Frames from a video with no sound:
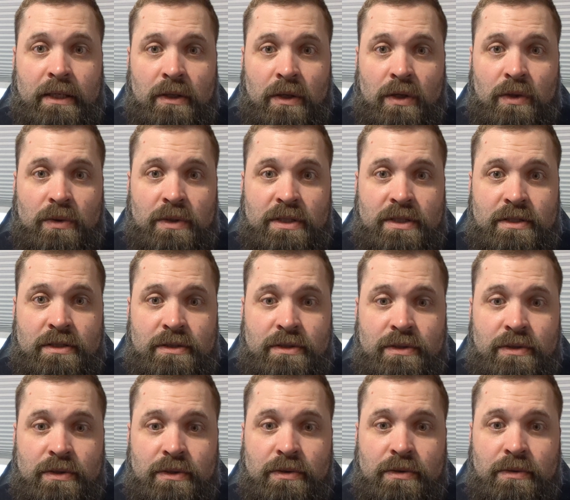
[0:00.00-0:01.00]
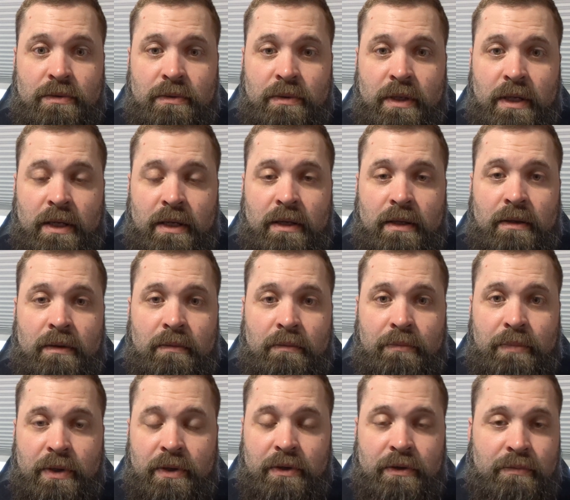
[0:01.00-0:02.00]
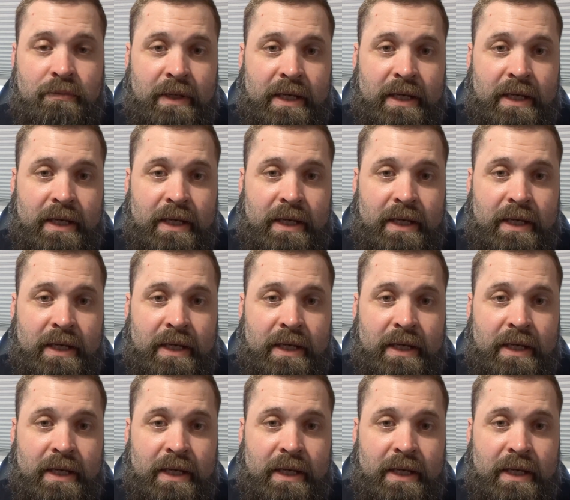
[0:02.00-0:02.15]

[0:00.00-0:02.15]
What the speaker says: goal was to build